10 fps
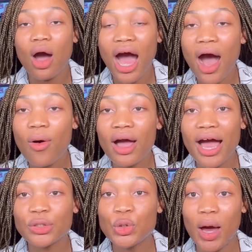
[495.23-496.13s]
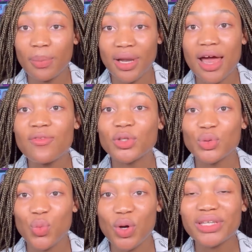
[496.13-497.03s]
How can you apply for the
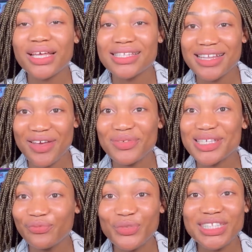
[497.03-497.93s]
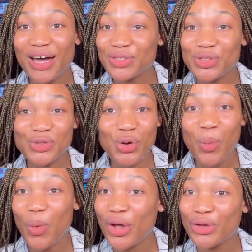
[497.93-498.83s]
189 visa without a
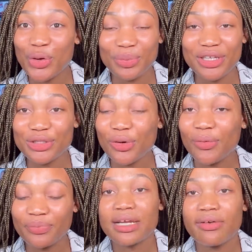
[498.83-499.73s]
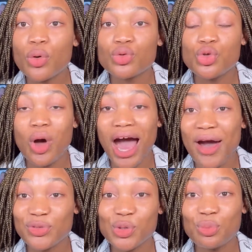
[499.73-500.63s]
job or a nominator? You
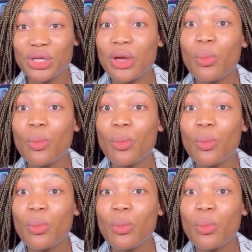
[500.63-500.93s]
have to be